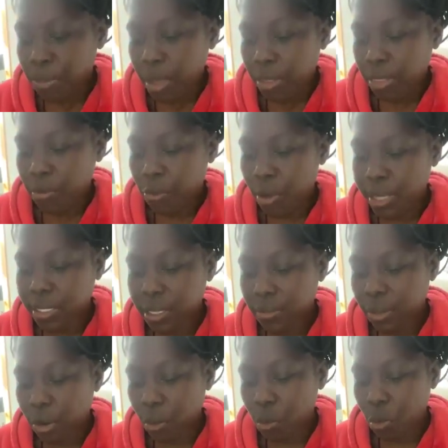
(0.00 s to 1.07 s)
the voice
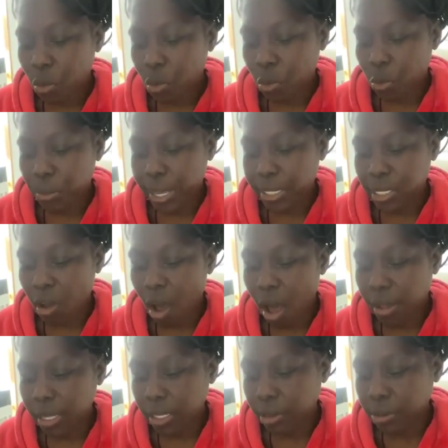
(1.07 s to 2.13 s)
of your womb is
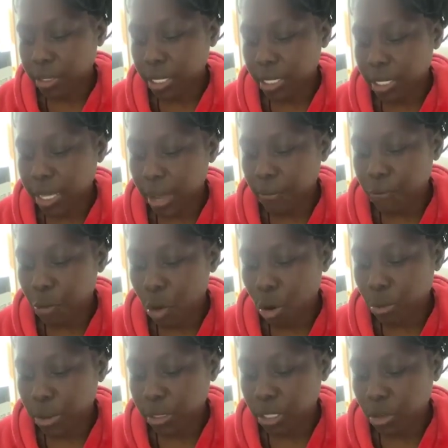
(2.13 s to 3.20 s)
calling you to step
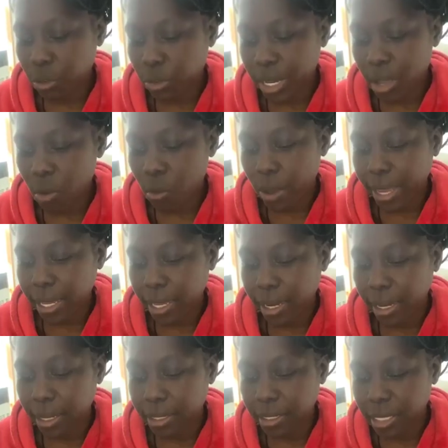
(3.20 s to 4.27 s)
forward, to reawaken
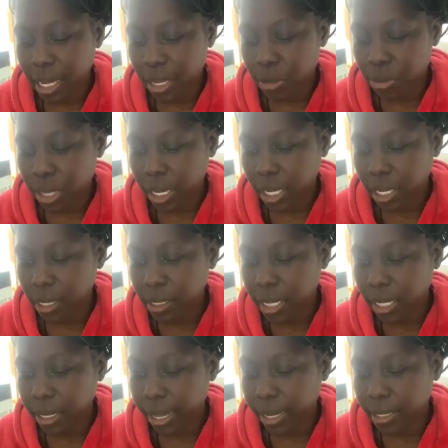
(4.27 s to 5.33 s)
and continue the
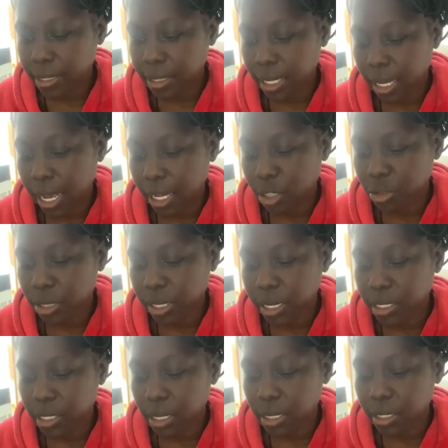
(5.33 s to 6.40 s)
healing legacy and
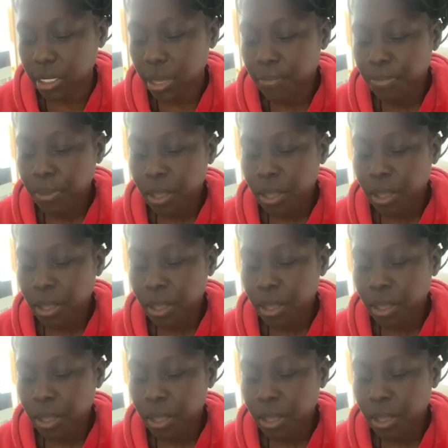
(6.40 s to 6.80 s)
traditions